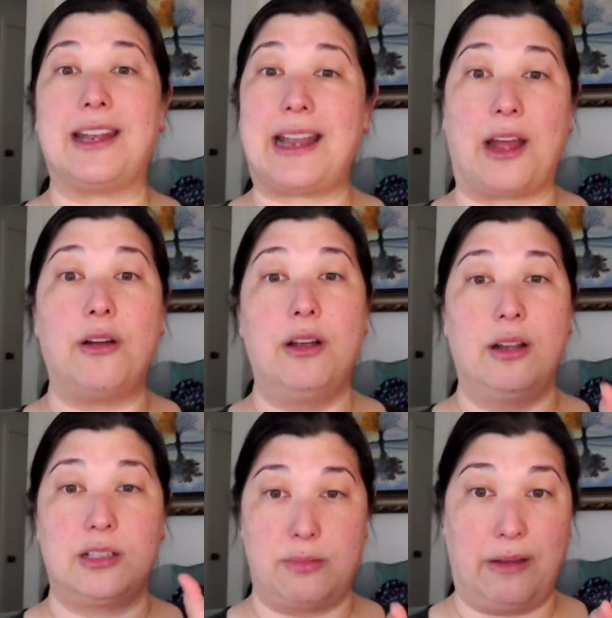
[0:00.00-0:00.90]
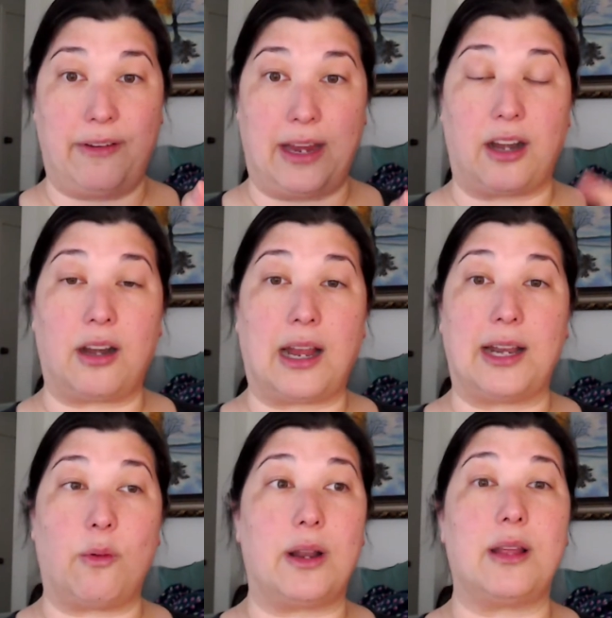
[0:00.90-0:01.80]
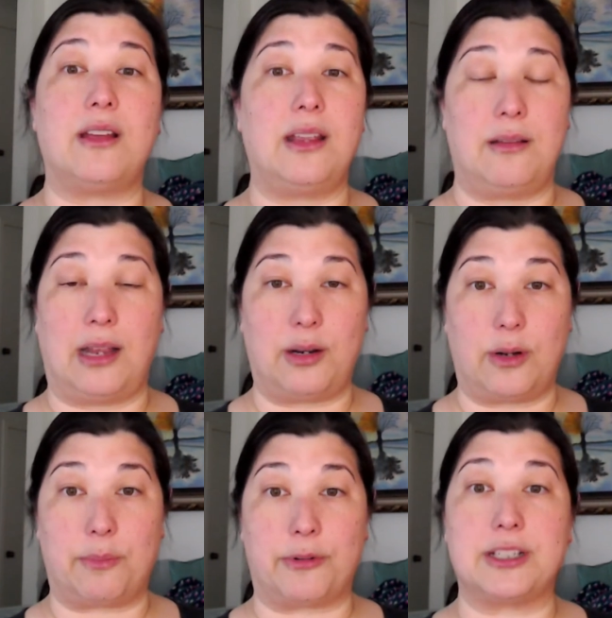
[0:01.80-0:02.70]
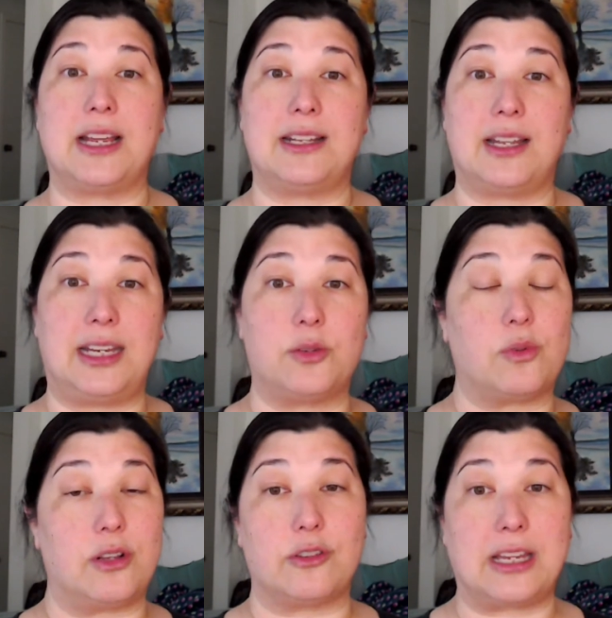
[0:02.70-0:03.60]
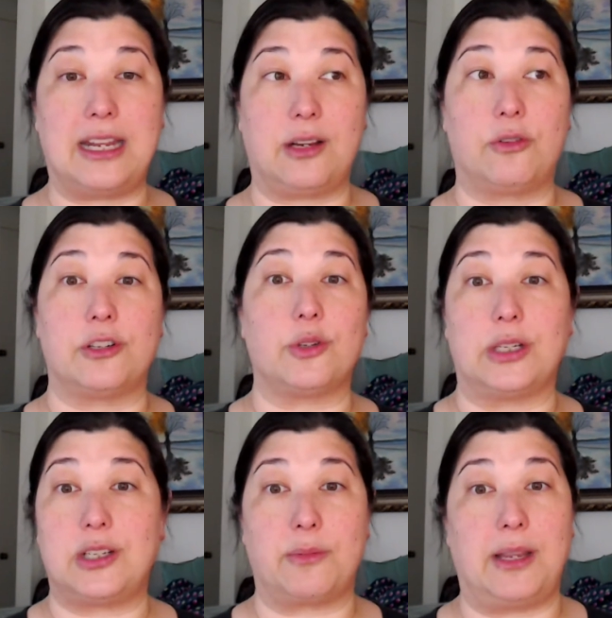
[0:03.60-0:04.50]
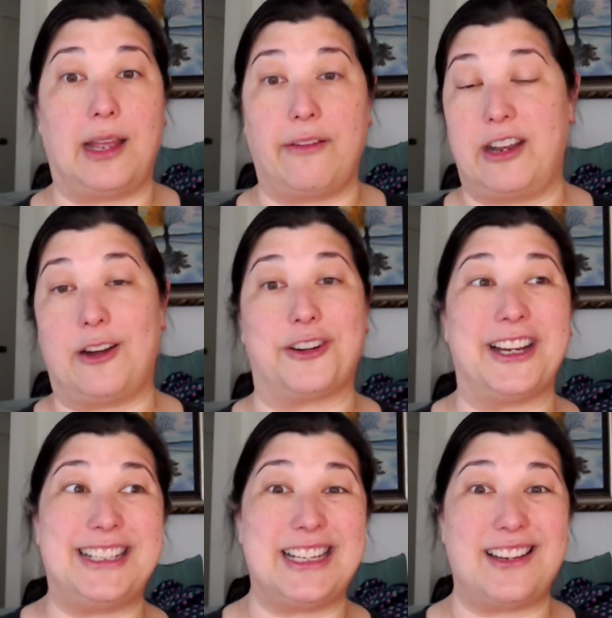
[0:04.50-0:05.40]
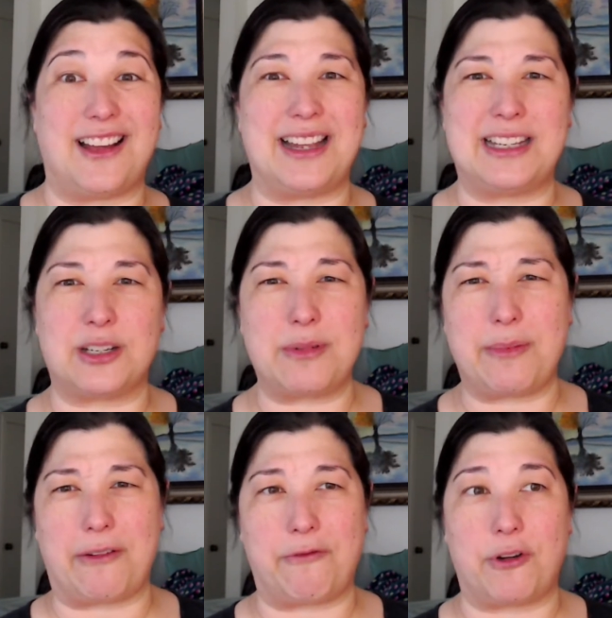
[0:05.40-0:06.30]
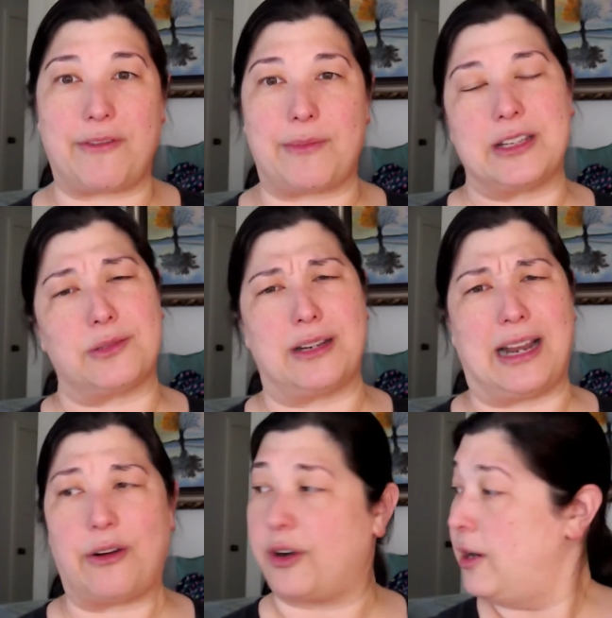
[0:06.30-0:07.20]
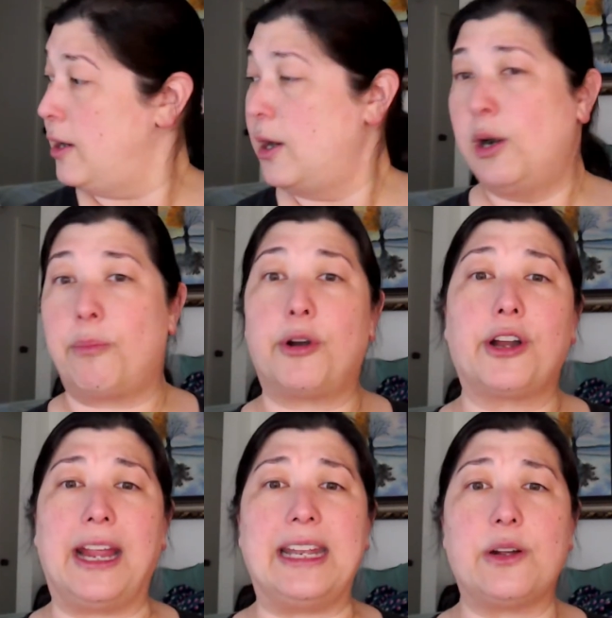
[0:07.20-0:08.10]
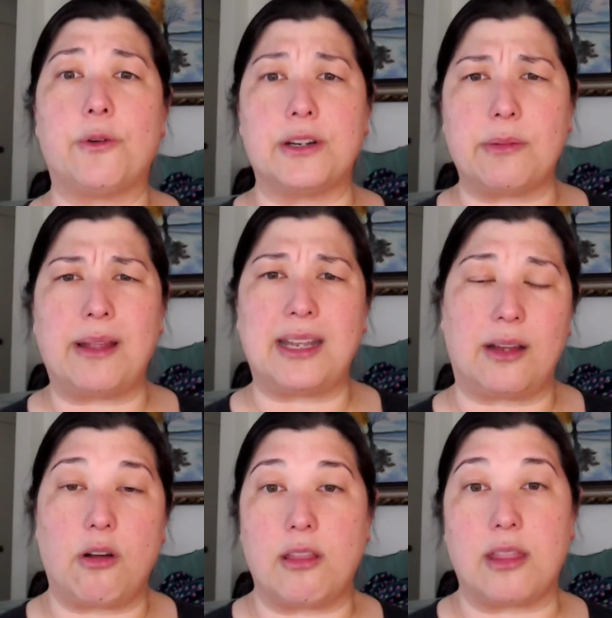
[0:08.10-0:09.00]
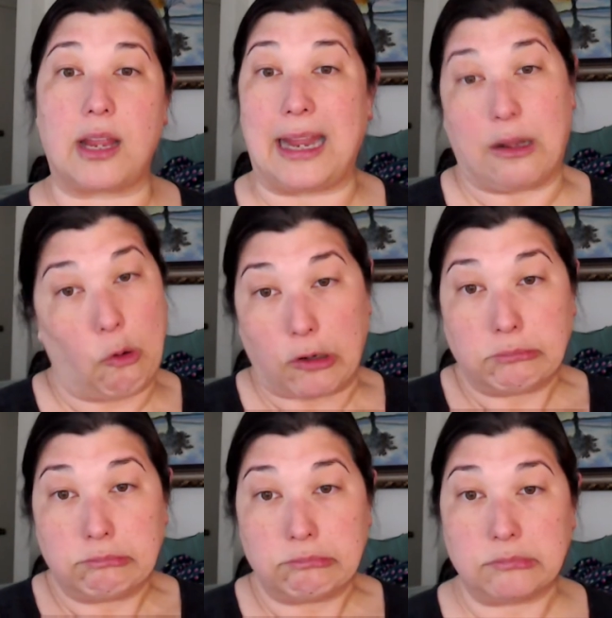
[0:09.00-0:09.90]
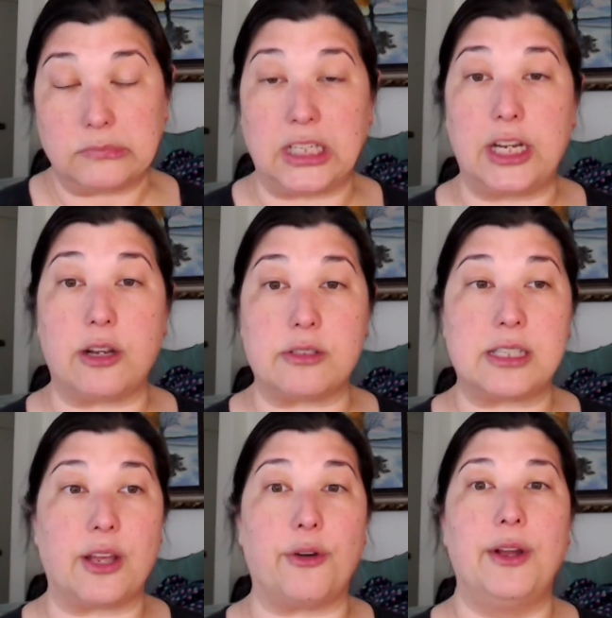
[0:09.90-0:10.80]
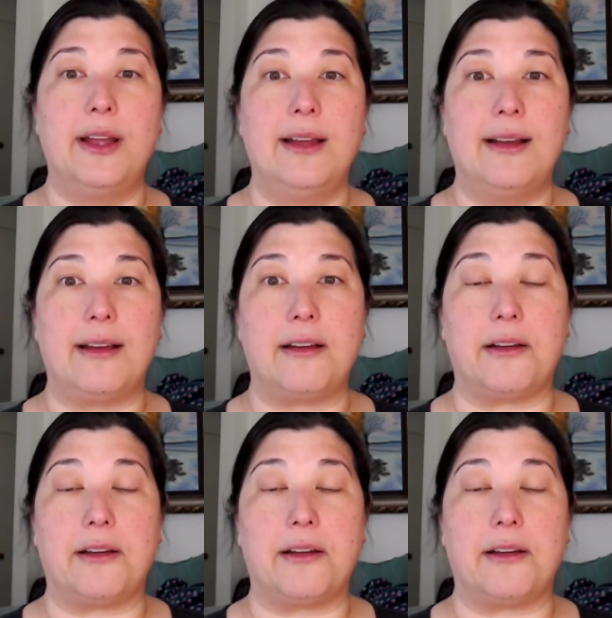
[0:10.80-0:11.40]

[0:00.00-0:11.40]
Now, to be fair, I don't want to I don't want to pretend that each one of those candy corns only took me half an hour. It did not. It took me about 45 minutes to an hour per candy corn depending on the candy corn. You know, so uh,